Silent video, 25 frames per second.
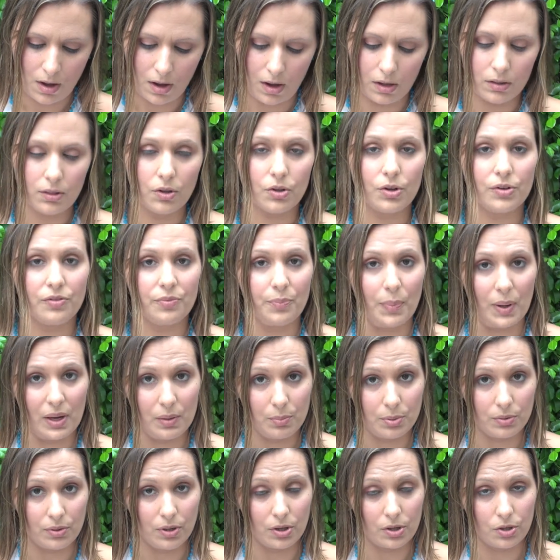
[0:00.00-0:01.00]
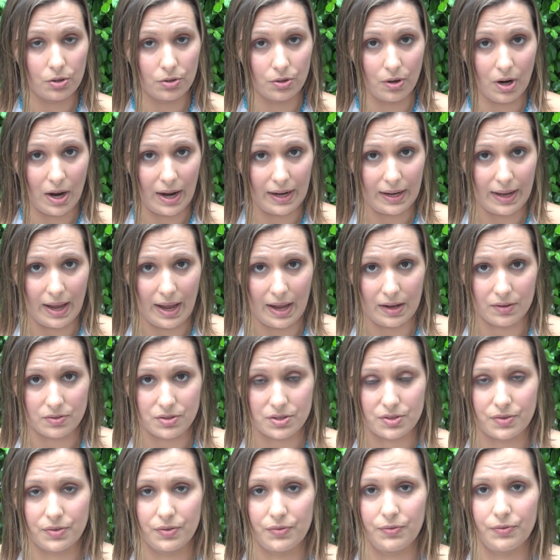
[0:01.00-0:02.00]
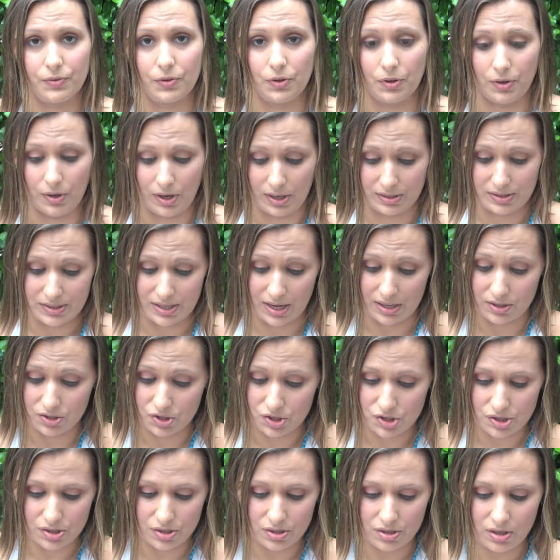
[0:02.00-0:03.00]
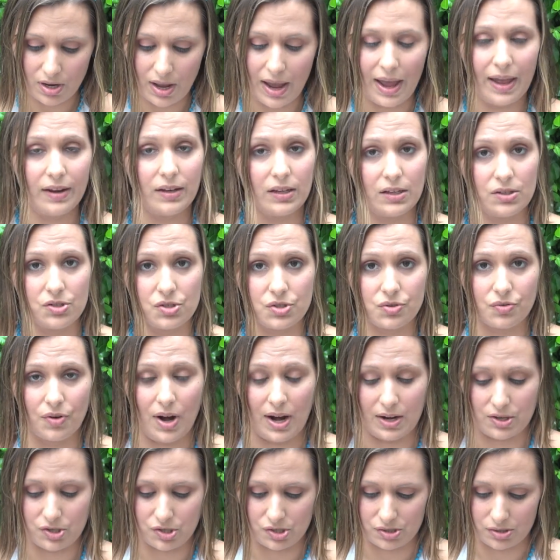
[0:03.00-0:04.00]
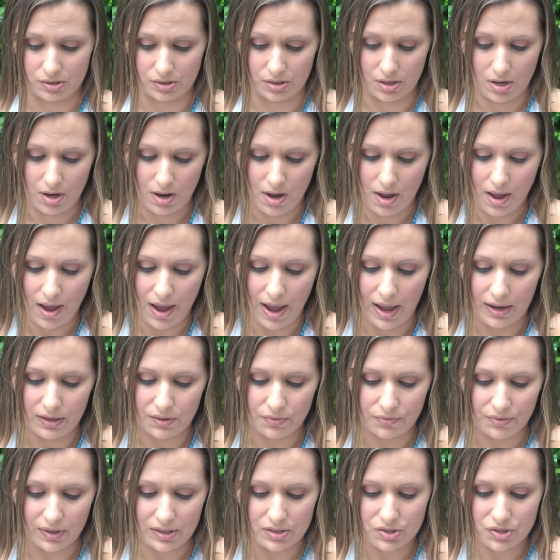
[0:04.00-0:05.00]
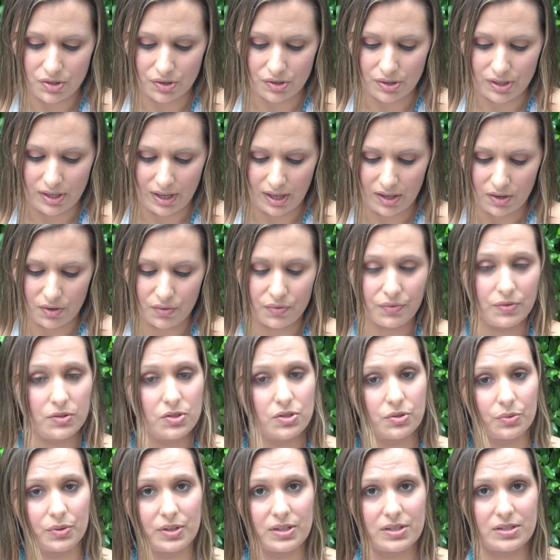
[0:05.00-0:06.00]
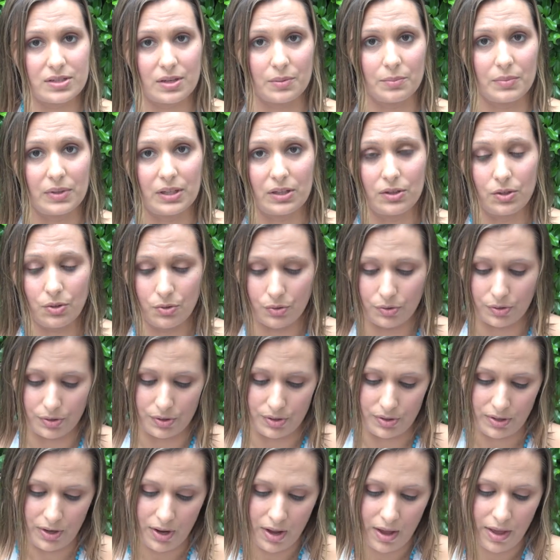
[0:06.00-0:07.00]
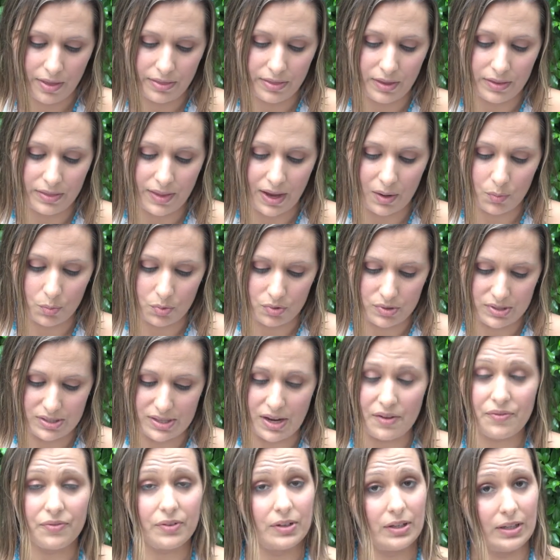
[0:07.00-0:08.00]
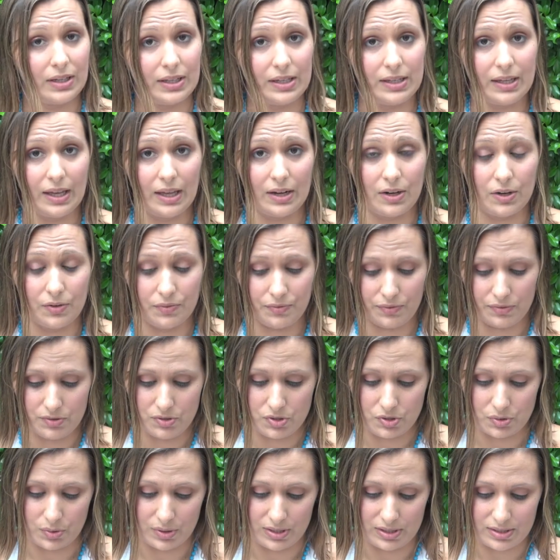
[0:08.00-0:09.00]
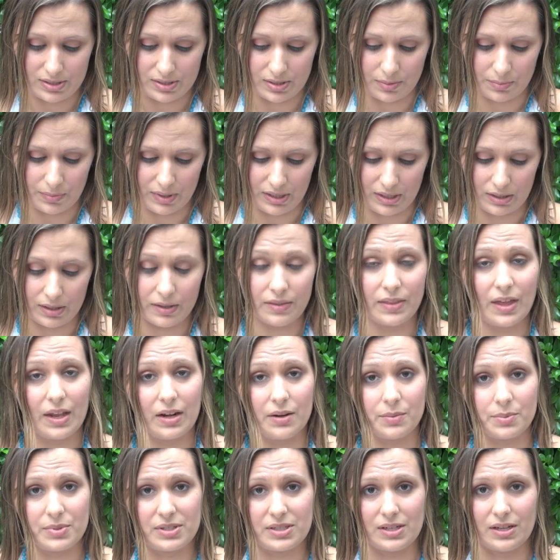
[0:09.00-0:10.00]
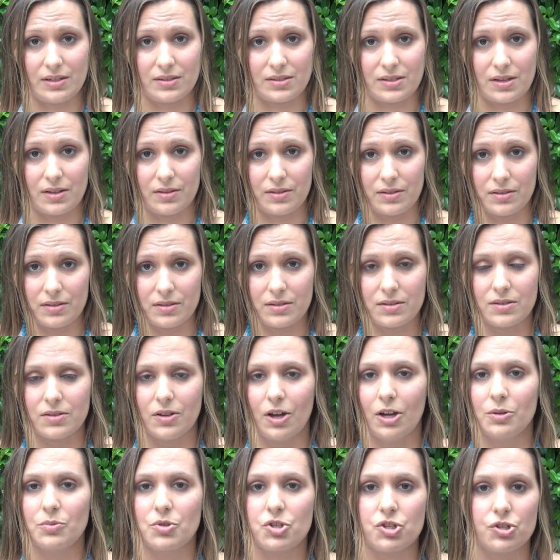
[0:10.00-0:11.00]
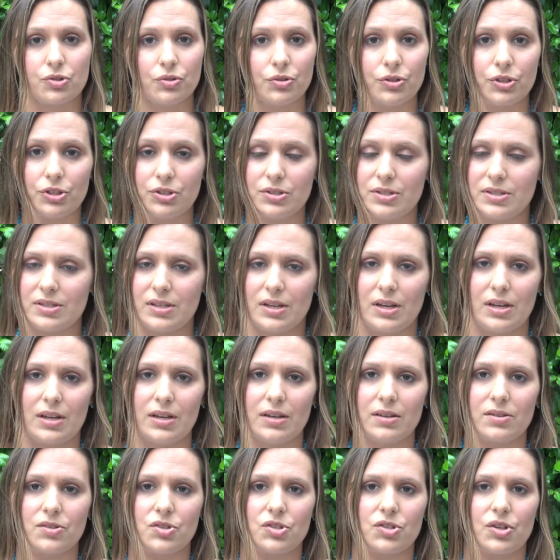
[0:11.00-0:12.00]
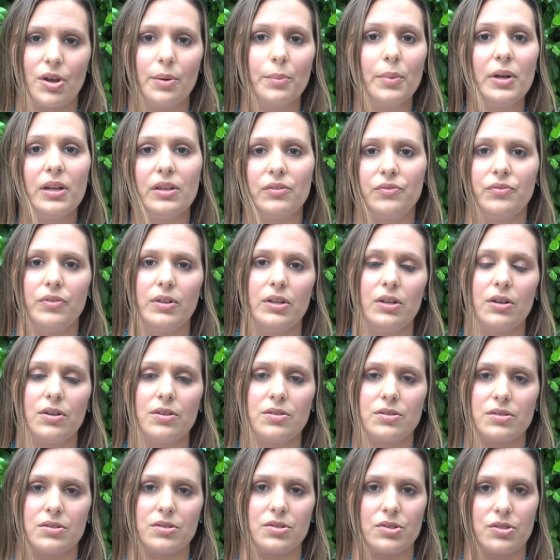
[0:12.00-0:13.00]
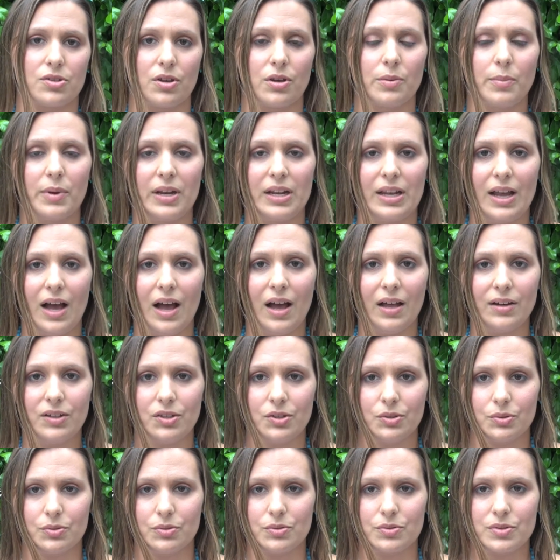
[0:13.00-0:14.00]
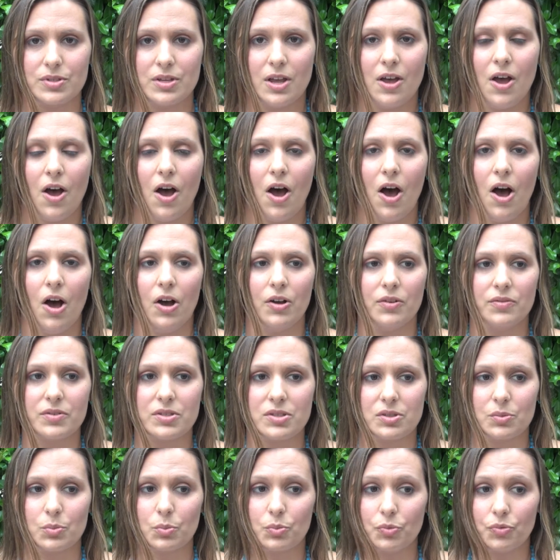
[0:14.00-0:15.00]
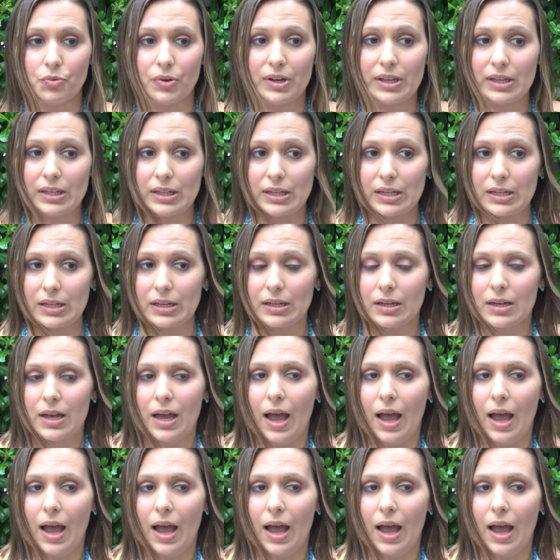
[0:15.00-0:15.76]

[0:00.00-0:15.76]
A lot of people are crying out for attention and interaction, and if they don't get it for doing something good, then they will definitely get it for doing something that upsets others. I'm sure you see so many videos and so many articles of some really